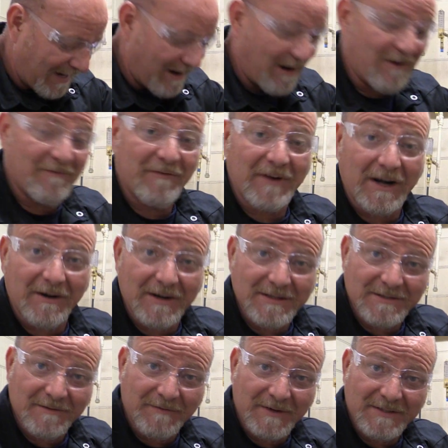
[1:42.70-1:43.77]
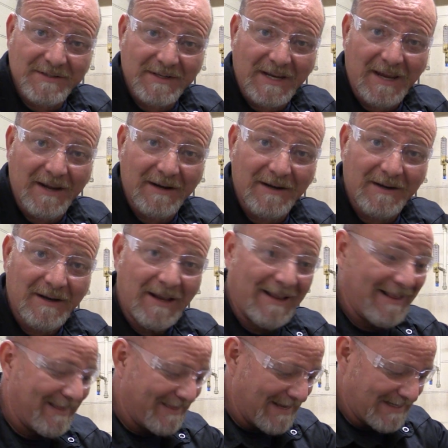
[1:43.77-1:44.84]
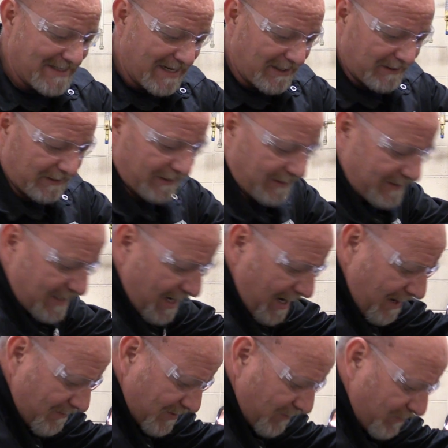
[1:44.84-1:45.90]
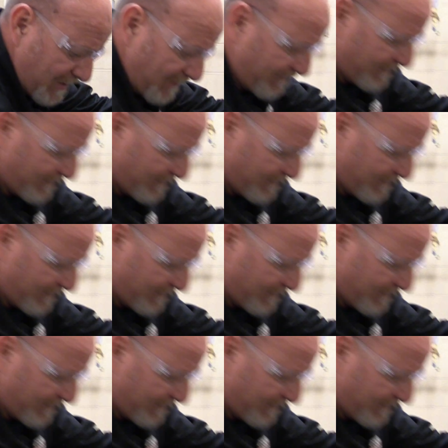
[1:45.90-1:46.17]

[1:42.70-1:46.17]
are very sophisticated. They take a little time, so when you